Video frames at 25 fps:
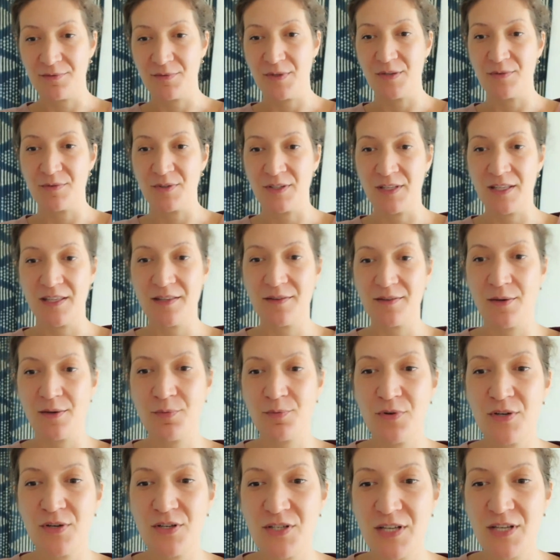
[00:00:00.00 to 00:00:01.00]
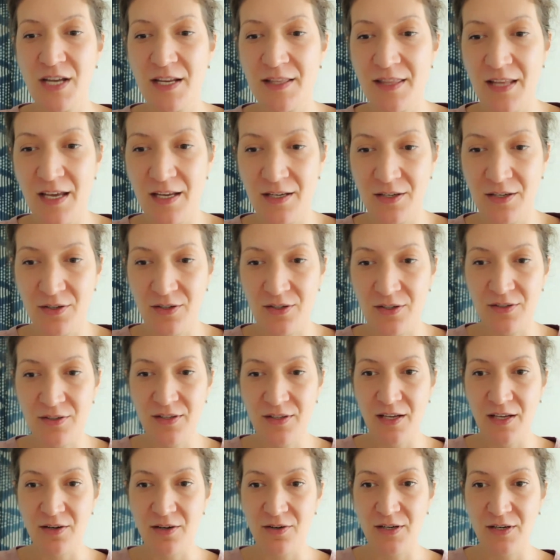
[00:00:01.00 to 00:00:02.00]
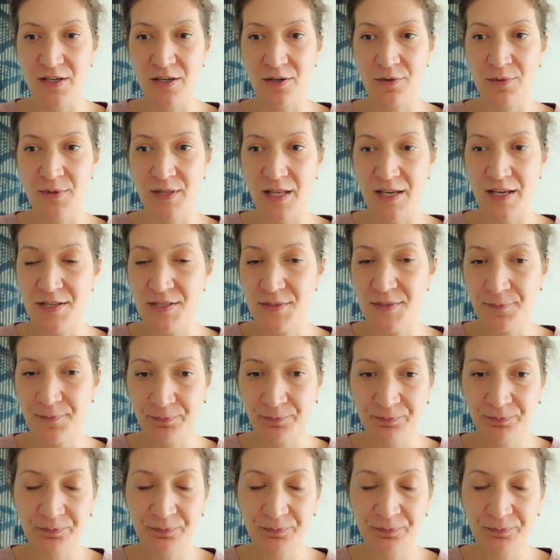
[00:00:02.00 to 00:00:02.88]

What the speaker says: we really appreciate that you're here with us.